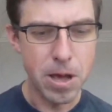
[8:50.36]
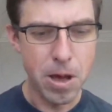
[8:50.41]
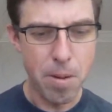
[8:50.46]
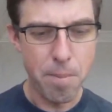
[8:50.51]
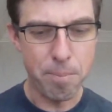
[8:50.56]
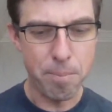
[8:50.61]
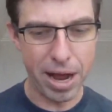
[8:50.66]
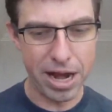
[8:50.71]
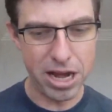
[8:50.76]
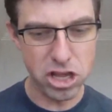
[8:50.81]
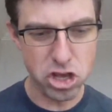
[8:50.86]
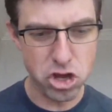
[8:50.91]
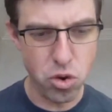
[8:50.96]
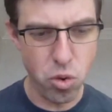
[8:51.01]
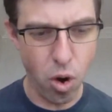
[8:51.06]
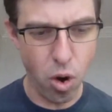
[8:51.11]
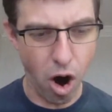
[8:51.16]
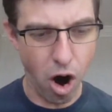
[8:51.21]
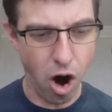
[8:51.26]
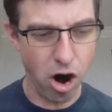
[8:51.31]
but
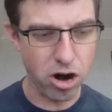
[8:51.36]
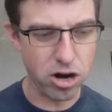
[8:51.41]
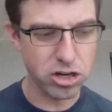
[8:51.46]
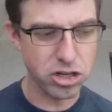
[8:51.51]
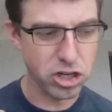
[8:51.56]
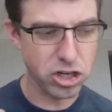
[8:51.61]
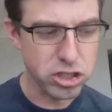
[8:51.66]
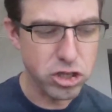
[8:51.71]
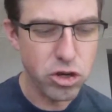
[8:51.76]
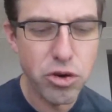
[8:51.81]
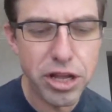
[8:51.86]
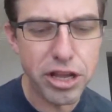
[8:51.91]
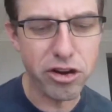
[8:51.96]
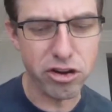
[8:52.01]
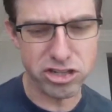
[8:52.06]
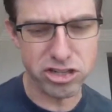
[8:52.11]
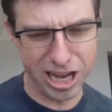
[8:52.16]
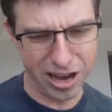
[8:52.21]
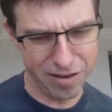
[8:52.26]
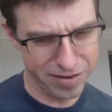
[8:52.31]
you are deluding
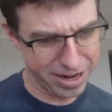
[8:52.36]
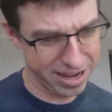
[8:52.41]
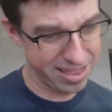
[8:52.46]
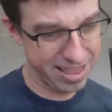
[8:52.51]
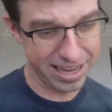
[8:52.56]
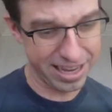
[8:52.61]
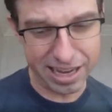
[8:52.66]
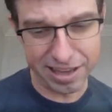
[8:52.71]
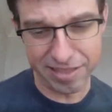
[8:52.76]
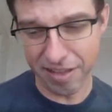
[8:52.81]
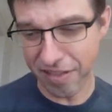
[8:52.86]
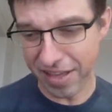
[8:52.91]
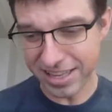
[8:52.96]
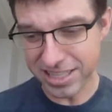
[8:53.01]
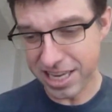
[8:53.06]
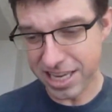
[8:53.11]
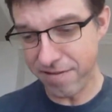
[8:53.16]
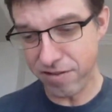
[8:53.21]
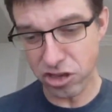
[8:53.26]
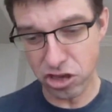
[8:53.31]
yourself into thinking that that's
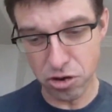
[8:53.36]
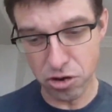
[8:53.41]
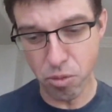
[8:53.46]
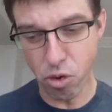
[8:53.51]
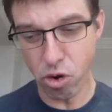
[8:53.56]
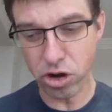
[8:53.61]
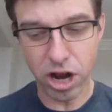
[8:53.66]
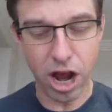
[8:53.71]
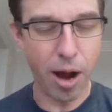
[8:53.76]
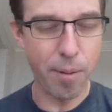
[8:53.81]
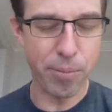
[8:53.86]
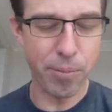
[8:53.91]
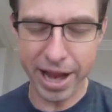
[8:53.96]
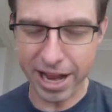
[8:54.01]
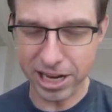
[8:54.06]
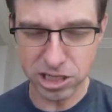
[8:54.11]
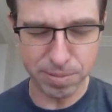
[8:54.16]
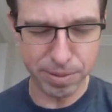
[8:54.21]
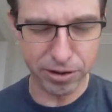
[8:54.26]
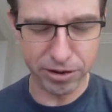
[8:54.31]
giving you more
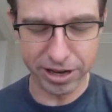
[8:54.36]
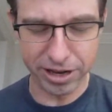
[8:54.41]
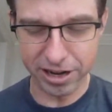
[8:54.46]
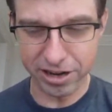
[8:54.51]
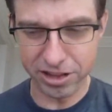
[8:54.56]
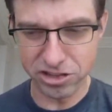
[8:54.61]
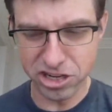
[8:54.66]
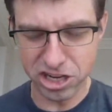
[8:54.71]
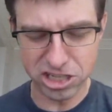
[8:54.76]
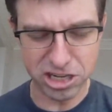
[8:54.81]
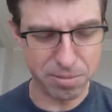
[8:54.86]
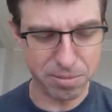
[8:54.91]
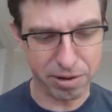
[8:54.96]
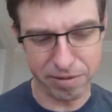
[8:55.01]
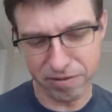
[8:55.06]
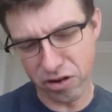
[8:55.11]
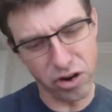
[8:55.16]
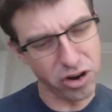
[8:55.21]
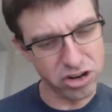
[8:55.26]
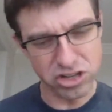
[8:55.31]
comprehensibility into the system. But if
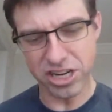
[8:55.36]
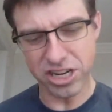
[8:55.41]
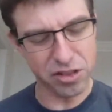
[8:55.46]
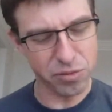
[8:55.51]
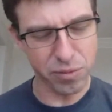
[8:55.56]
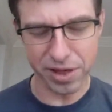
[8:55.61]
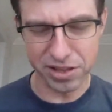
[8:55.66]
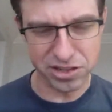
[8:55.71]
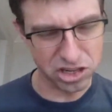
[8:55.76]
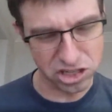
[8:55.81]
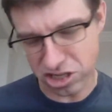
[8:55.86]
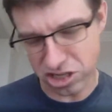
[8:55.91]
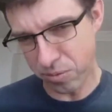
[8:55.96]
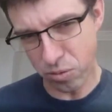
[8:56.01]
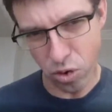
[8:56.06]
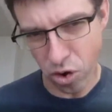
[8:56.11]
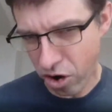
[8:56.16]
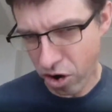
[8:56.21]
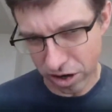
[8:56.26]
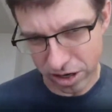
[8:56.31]
you don't understand the way the system
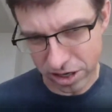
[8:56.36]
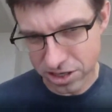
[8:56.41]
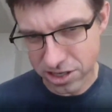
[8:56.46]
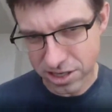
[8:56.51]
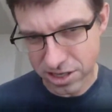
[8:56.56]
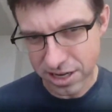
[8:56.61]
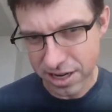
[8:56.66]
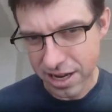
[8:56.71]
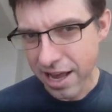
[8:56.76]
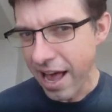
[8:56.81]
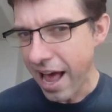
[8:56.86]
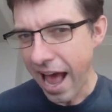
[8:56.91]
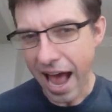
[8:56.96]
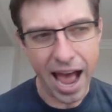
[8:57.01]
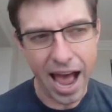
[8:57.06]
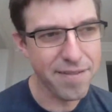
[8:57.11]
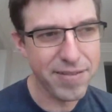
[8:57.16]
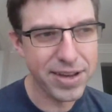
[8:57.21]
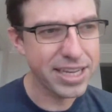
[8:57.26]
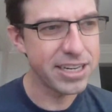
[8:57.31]
works,
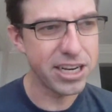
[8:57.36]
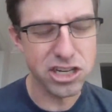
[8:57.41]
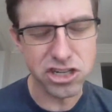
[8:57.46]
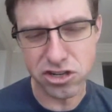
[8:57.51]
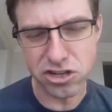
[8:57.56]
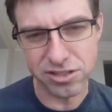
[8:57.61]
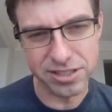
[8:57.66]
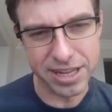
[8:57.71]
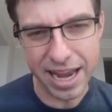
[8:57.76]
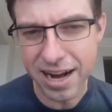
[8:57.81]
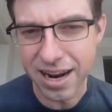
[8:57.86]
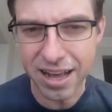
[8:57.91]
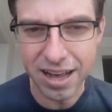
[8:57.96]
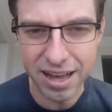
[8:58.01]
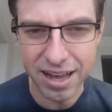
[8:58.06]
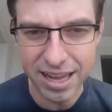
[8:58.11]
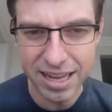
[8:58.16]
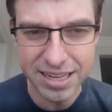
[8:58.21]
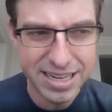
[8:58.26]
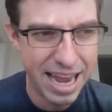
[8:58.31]
having additional data
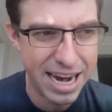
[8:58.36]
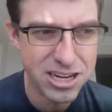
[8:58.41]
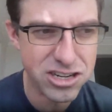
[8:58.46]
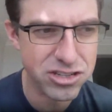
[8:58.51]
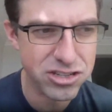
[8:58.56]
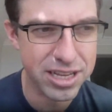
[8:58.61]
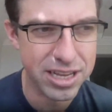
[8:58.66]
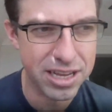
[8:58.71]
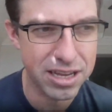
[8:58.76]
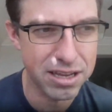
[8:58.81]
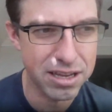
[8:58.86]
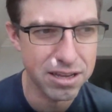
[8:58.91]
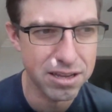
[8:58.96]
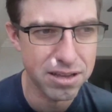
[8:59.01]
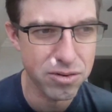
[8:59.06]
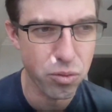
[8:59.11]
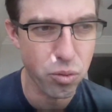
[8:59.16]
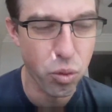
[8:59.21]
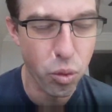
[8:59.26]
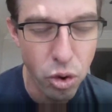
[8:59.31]
is actually
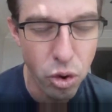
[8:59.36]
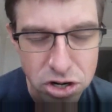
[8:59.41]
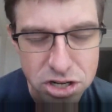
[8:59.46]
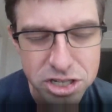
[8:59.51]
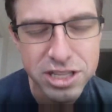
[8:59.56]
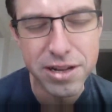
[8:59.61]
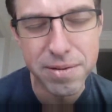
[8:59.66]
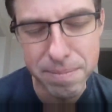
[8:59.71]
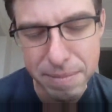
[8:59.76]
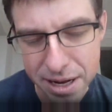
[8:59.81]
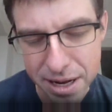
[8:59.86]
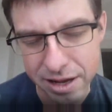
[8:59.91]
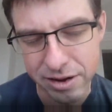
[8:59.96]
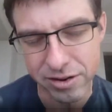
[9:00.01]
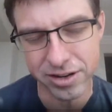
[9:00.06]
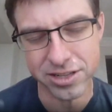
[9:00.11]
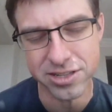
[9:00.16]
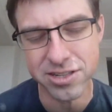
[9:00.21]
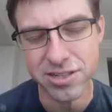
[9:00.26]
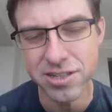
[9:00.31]
worse than
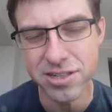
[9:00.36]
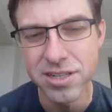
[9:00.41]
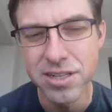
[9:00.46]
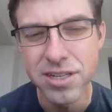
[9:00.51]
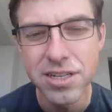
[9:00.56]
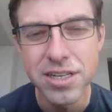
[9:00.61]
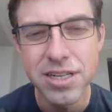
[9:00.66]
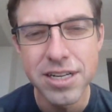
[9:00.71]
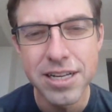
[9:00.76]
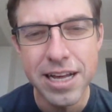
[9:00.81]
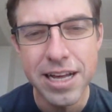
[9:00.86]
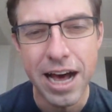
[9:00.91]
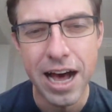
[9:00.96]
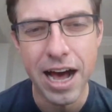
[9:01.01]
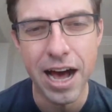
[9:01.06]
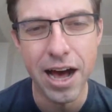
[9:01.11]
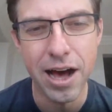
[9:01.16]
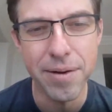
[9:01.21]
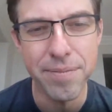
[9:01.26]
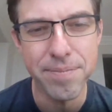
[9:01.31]
meaningless.
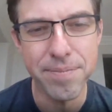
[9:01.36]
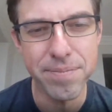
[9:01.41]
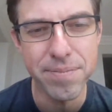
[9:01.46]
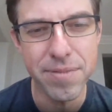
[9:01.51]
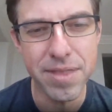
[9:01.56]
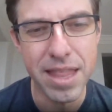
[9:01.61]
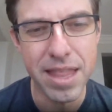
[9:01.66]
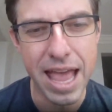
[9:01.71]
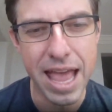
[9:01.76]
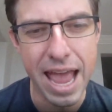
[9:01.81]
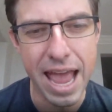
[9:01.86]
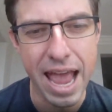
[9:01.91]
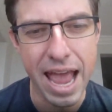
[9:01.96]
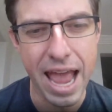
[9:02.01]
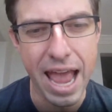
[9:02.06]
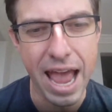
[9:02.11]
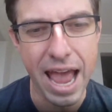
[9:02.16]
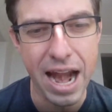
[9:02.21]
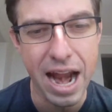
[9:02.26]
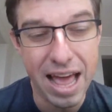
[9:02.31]
And
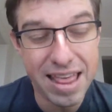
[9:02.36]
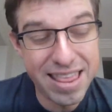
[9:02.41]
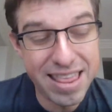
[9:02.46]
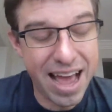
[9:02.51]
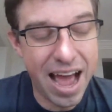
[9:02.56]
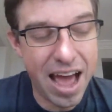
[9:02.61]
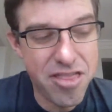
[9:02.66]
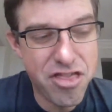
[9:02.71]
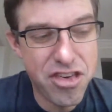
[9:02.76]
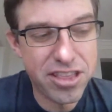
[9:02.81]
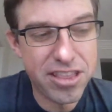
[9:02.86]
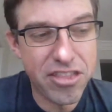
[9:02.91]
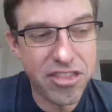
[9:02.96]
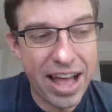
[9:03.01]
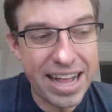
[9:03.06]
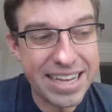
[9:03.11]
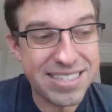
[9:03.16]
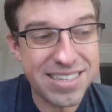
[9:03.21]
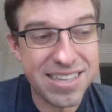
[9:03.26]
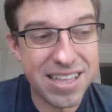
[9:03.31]
I think
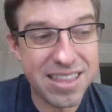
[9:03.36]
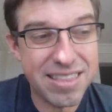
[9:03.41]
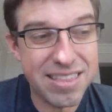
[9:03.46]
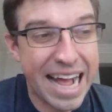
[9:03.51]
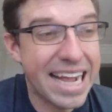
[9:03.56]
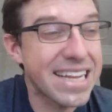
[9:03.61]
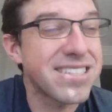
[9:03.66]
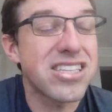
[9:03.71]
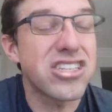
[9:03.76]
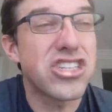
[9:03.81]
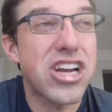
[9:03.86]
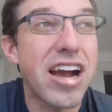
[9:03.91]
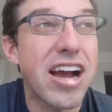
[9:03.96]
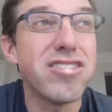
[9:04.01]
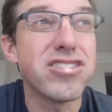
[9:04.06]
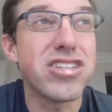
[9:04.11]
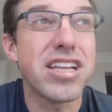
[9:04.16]
that's the challenge. I